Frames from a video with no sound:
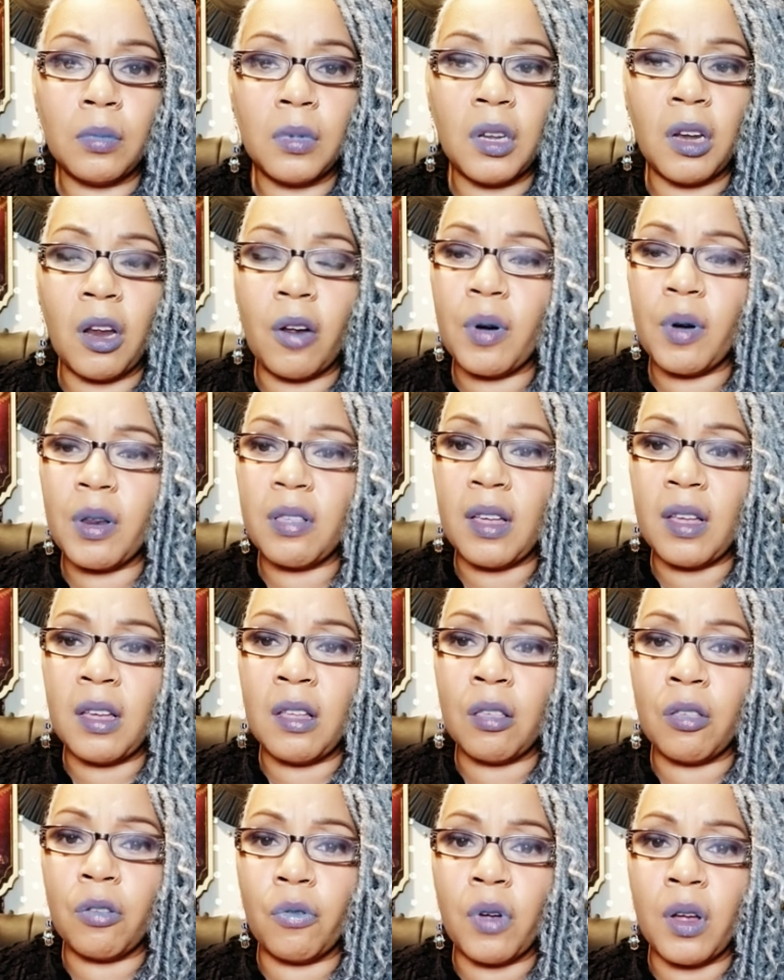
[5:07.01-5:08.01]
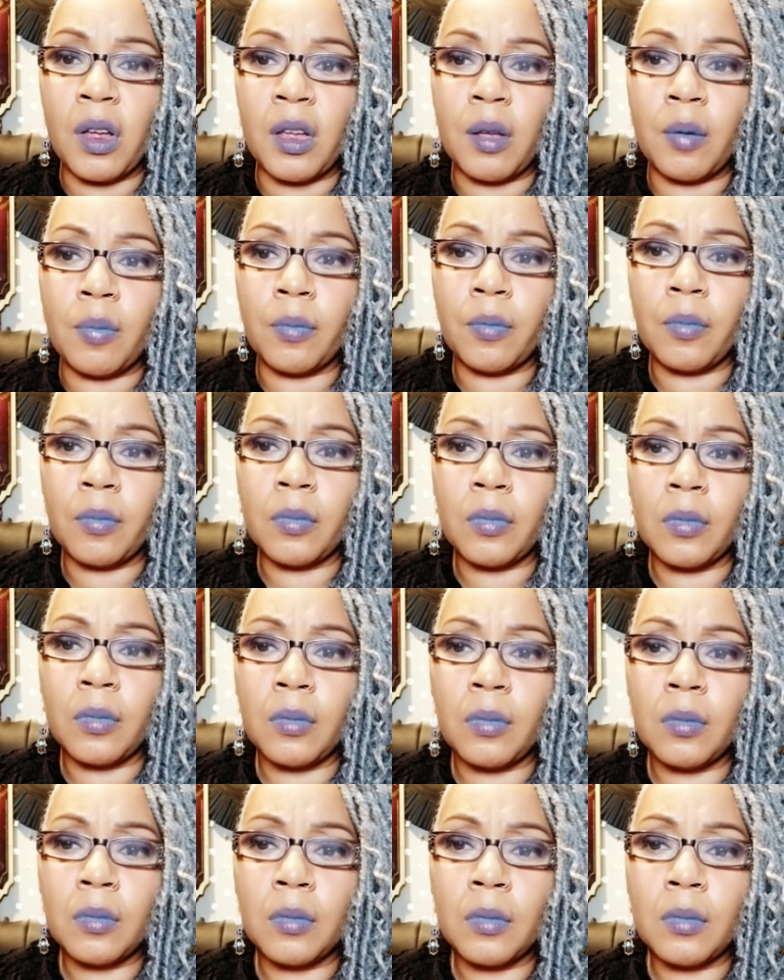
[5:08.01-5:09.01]
Did I already say Instagram?
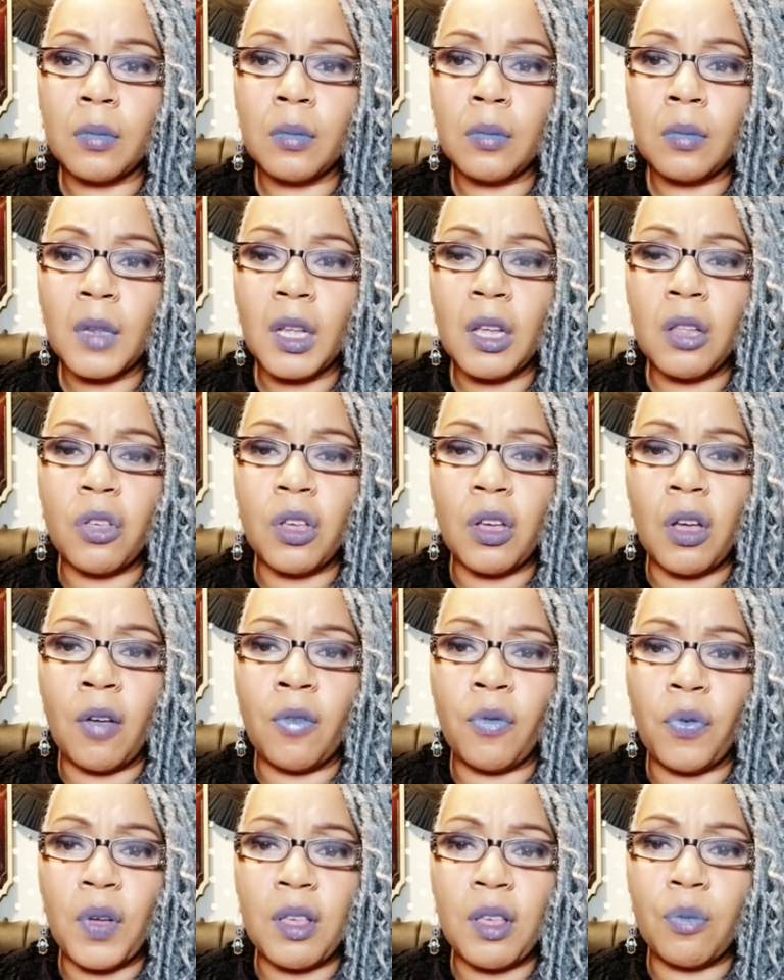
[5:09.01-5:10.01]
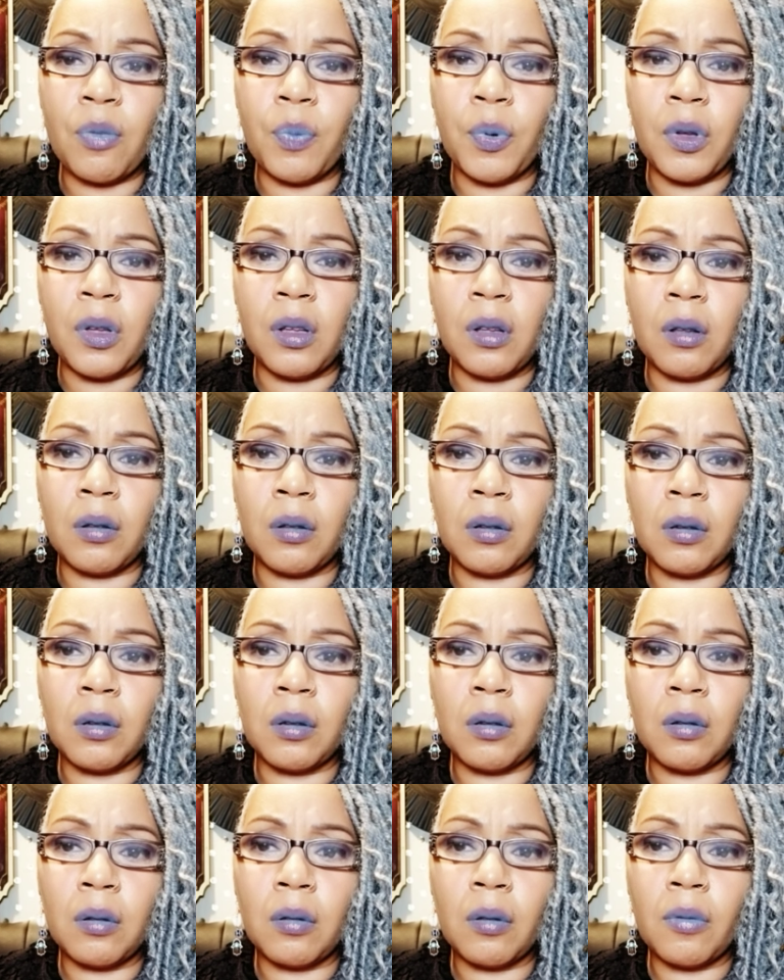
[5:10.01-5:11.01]
Is she on Facebook?
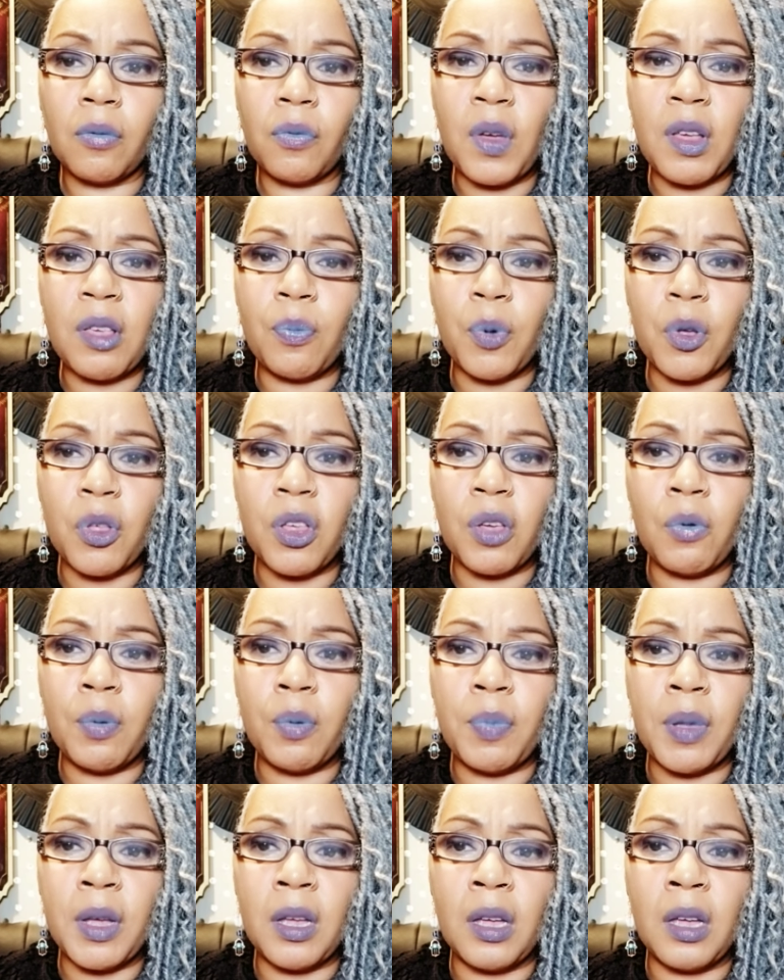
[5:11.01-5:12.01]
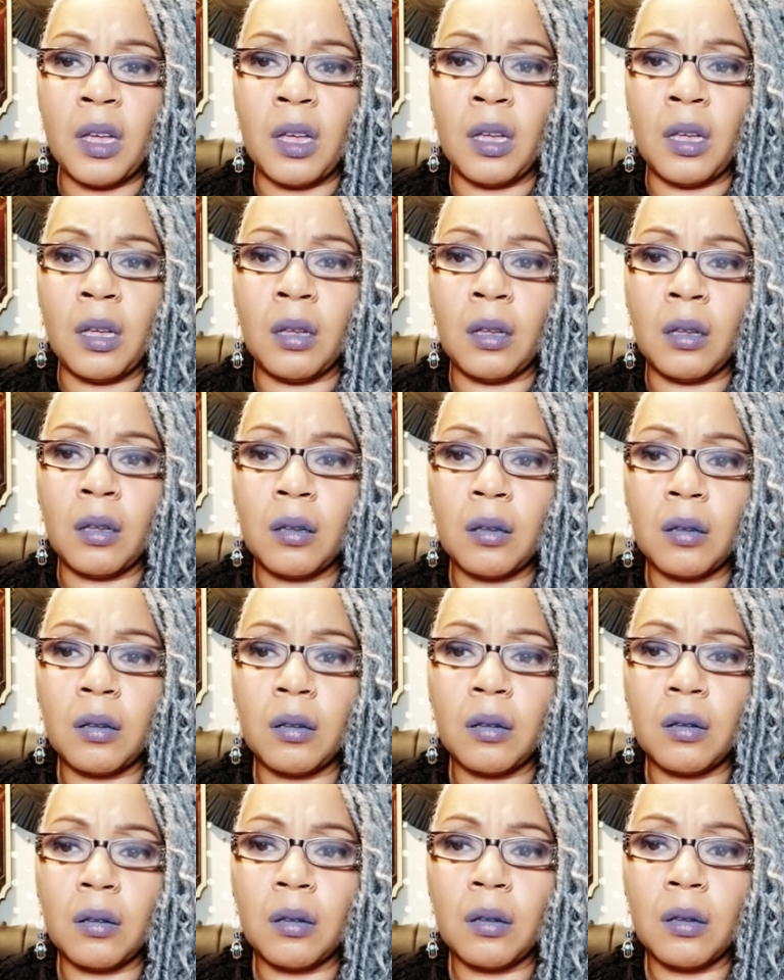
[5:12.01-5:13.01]
Facebook, she would be,
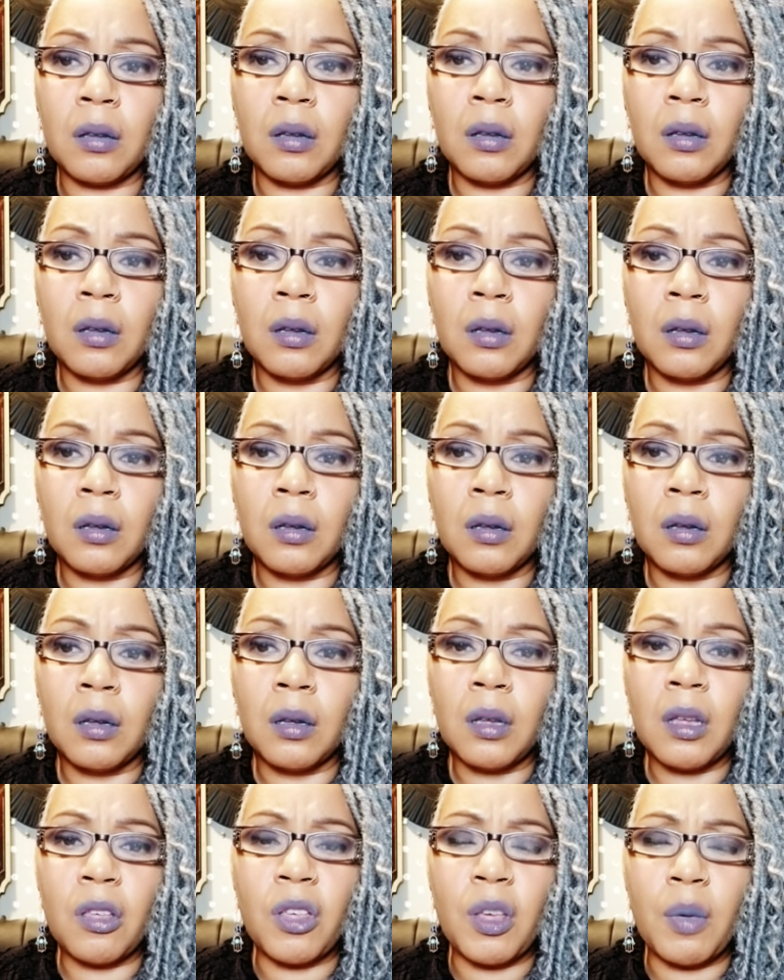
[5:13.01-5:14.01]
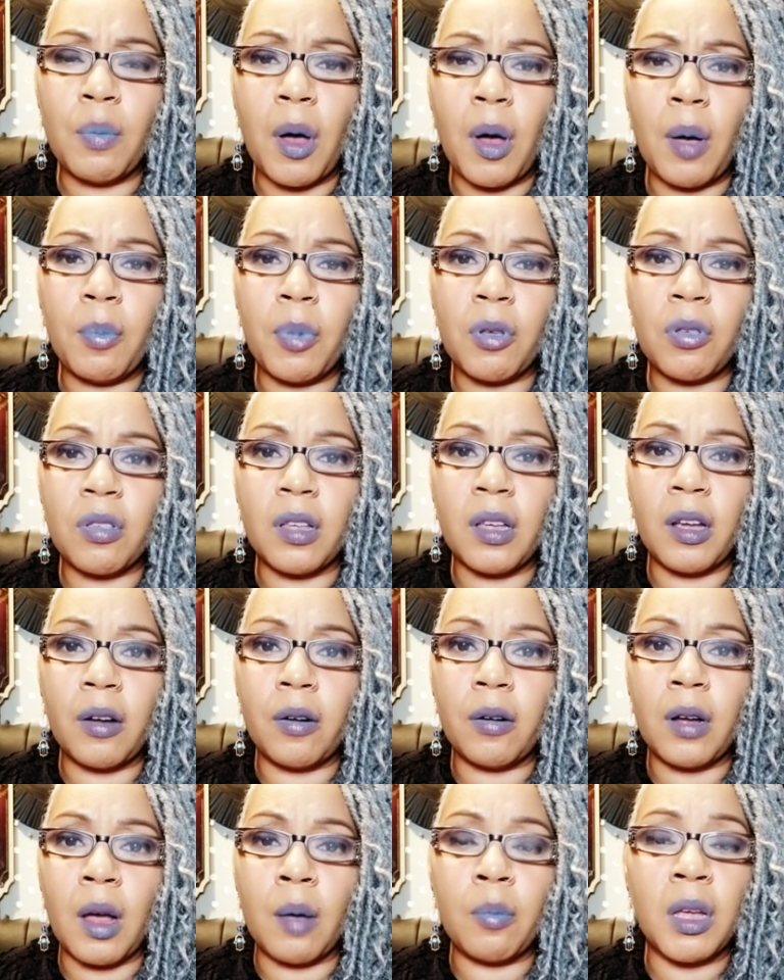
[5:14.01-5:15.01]
is she Mambo
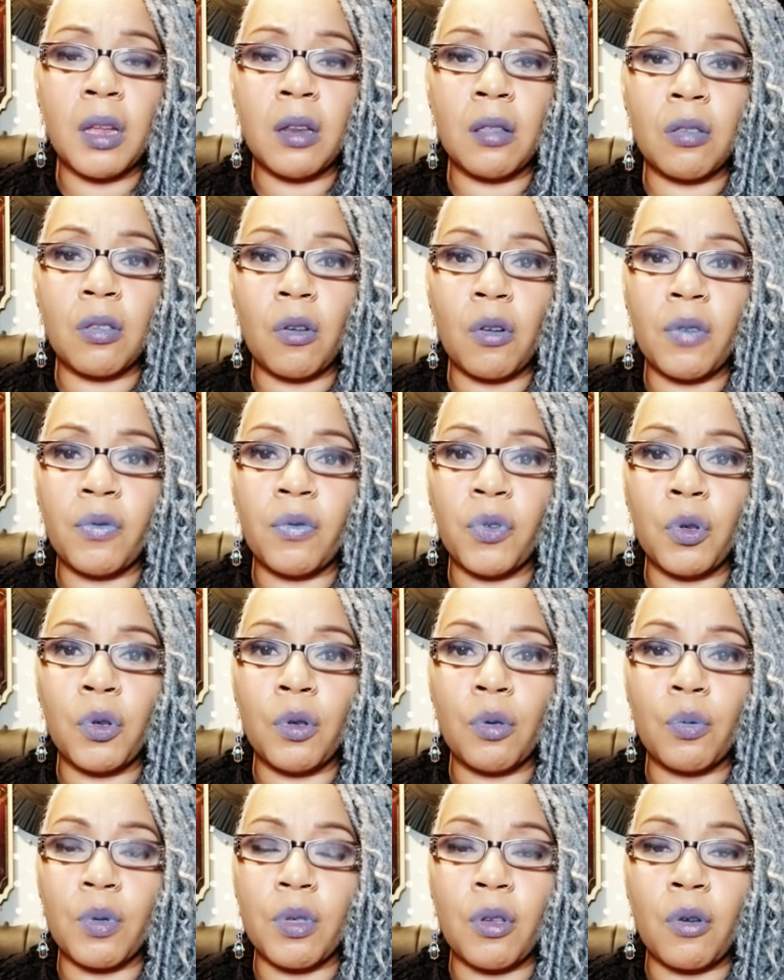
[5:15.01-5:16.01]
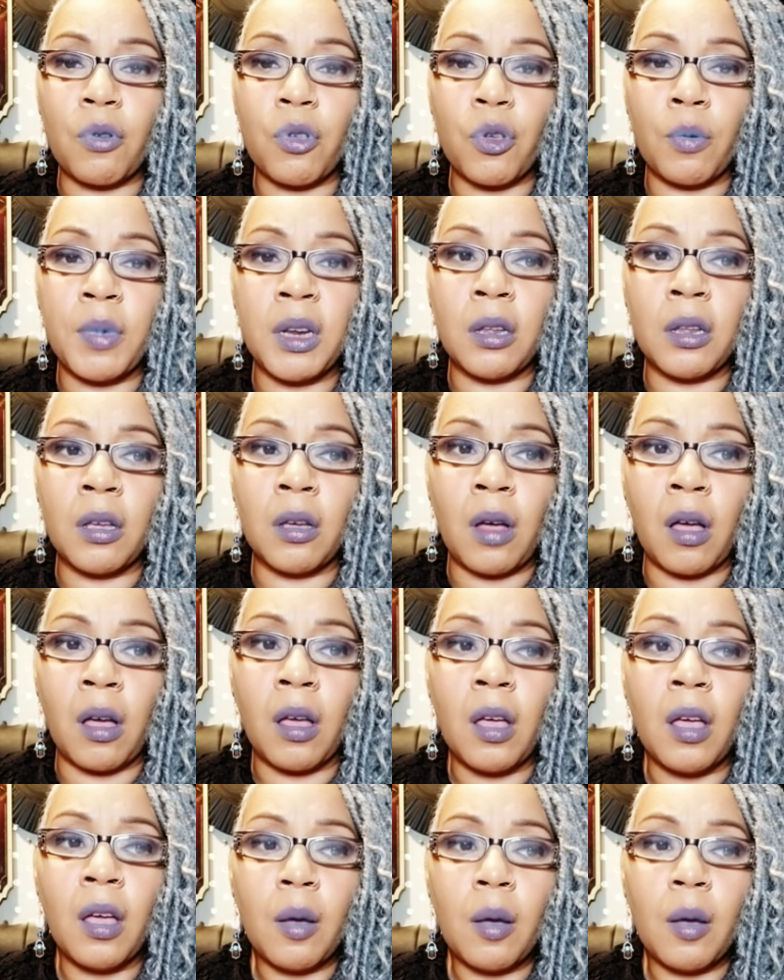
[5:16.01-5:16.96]
Sierra? I'm getting so confused with social media.